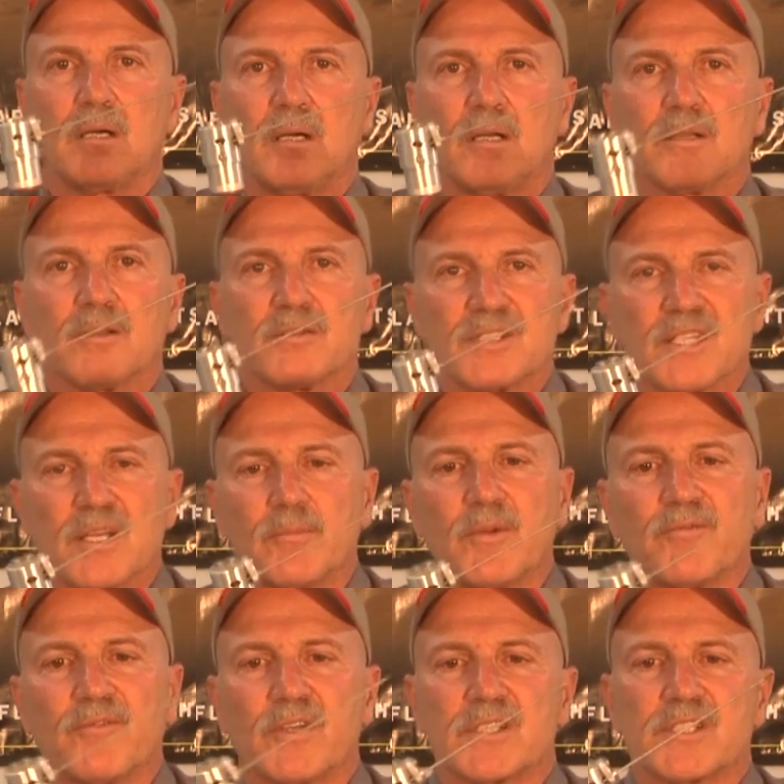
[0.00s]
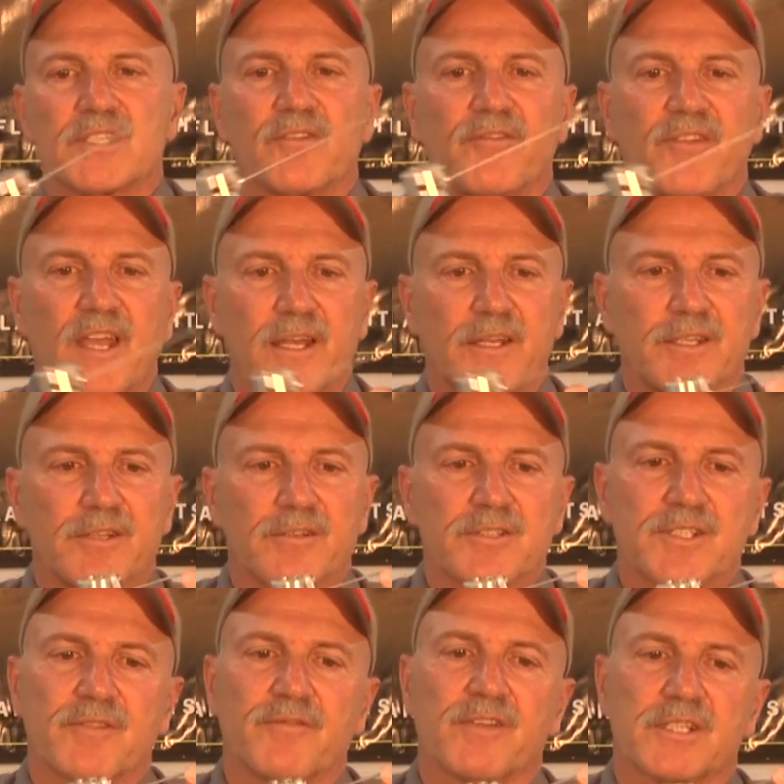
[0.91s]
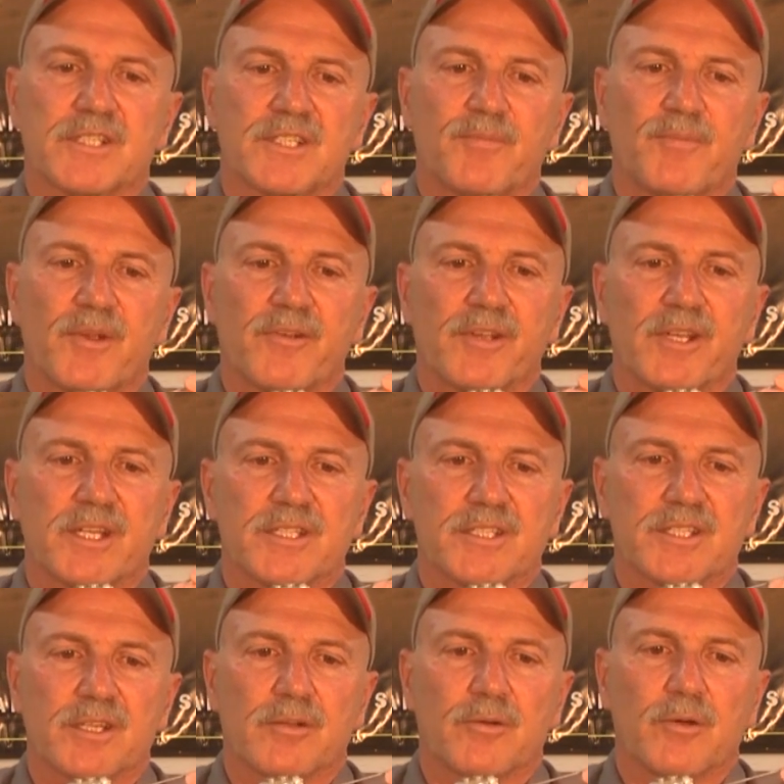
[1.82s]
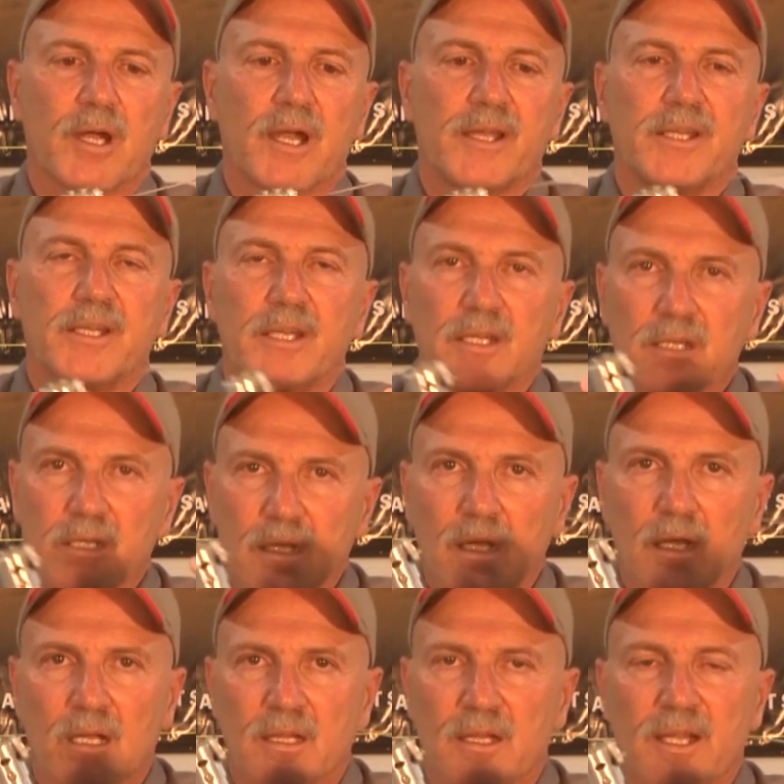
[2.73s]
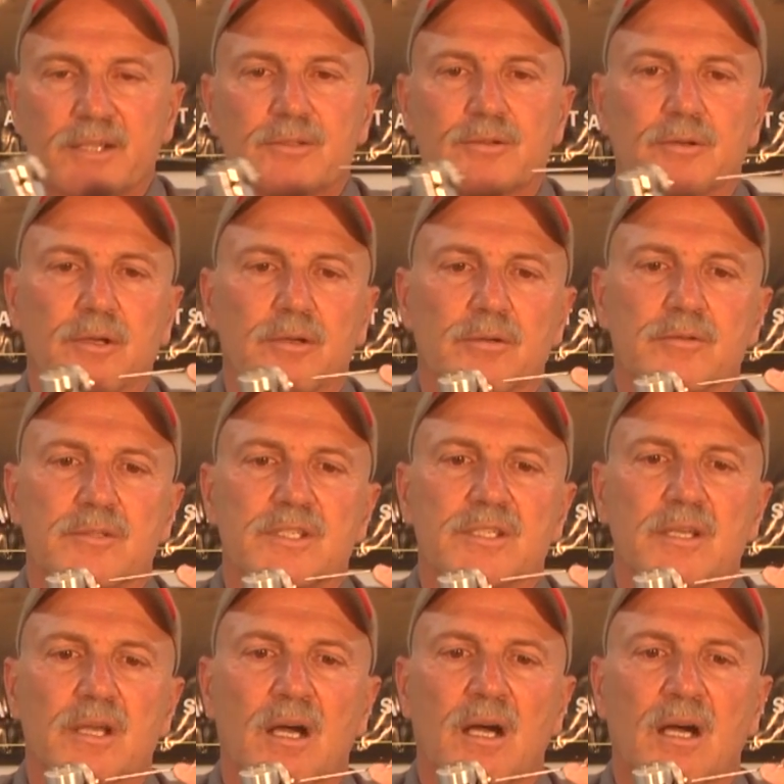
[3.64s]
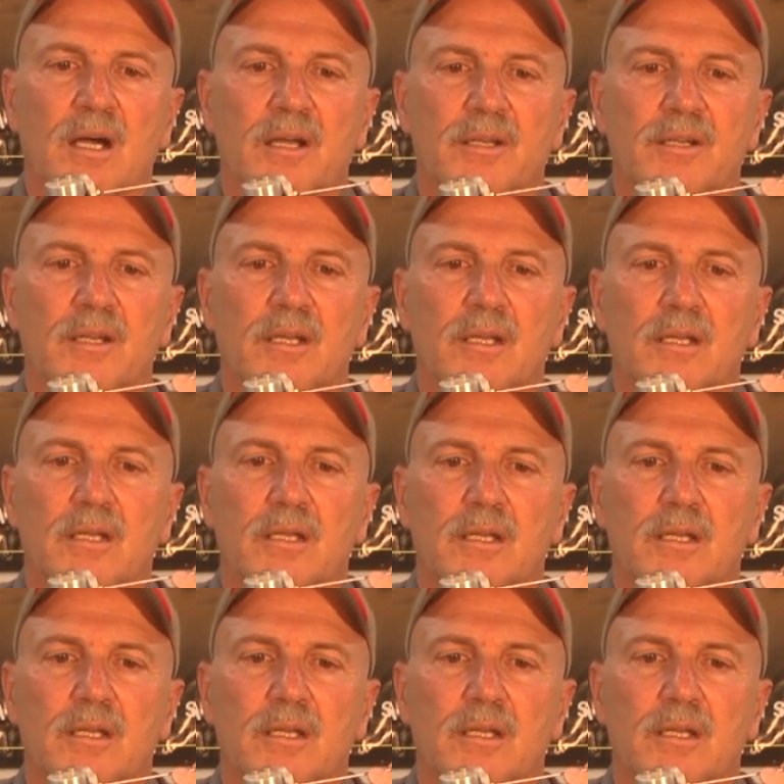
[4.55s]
Although some of us have had years of experience at grinding electrodes on